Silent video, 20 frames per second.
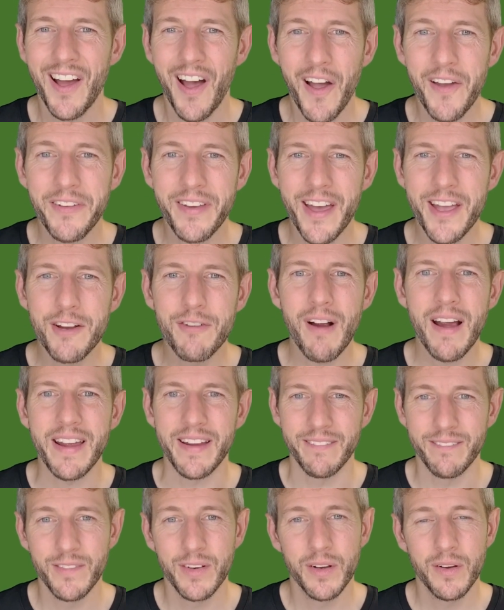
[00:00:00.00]
Okay,
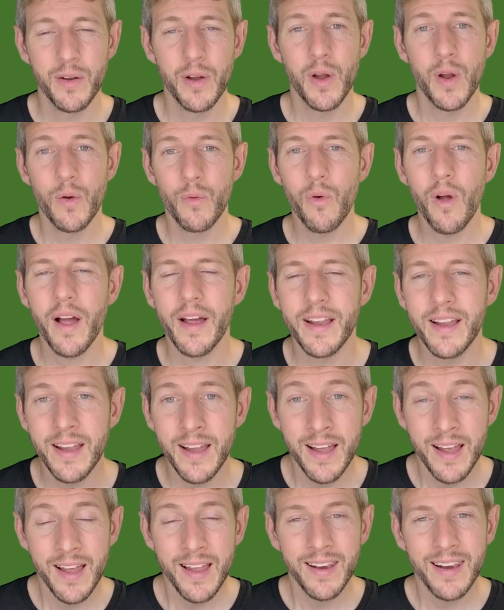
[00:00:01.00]
great. Right,
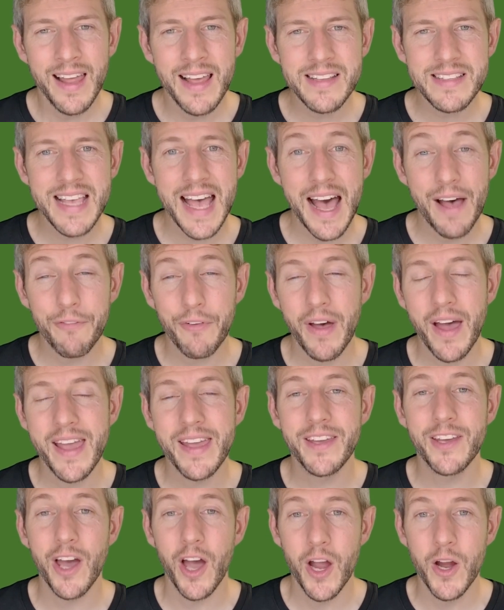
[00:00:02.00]
let's have a
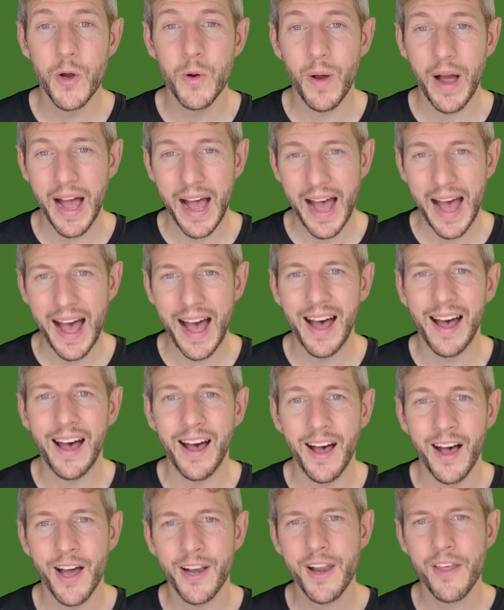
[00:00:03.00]
go
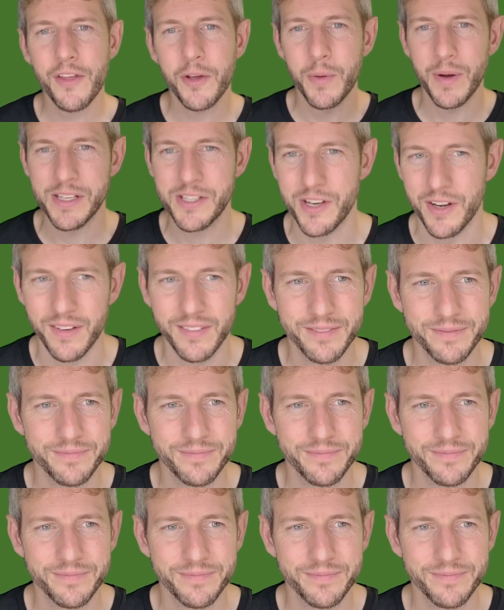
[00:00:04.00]
at another question.